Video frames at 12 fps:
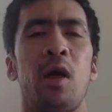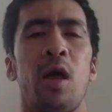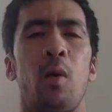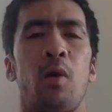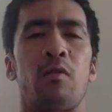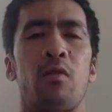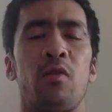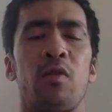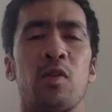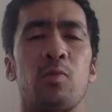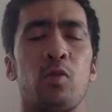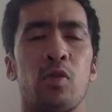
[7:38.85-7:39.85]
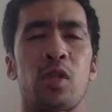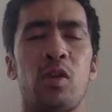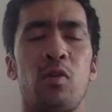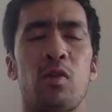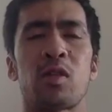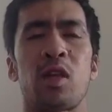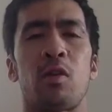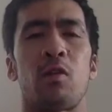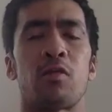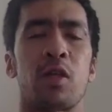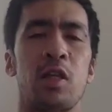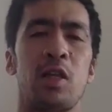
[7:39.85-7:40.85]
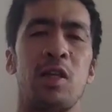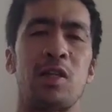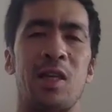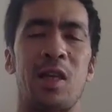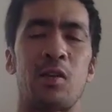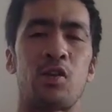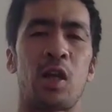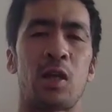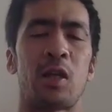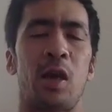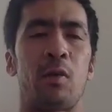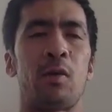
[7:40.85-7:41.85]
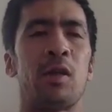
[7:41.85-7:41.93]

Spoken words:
However, if it's more serious, then obviously you need to get it checked out.